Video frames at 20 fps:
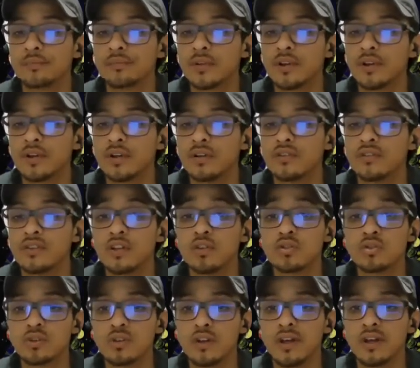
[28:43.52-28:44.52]
a
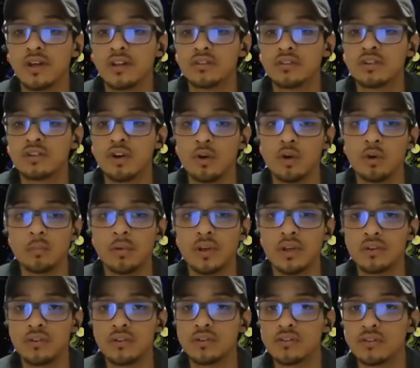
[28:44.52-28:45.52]
centralized code
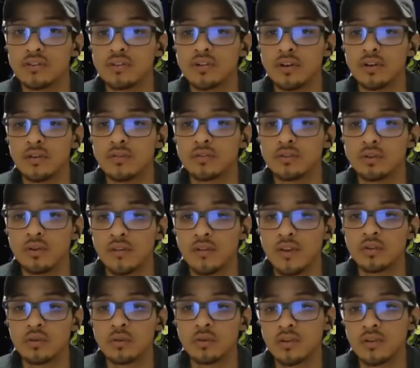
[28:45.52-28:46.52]
base and stuff. So
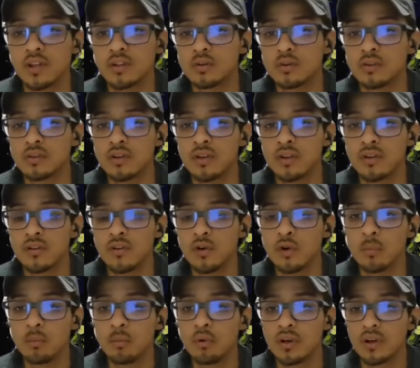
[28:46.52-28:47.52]
that's what the
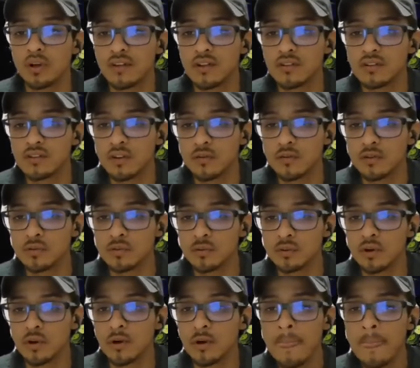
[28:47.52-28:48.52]
whole point of that stuff is
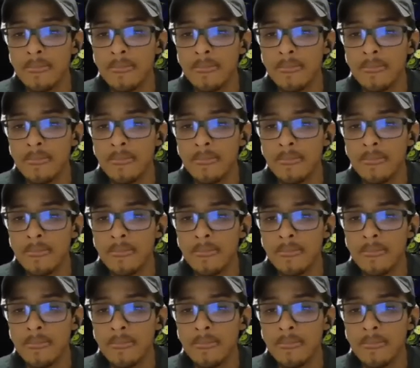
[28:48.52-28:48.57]
for.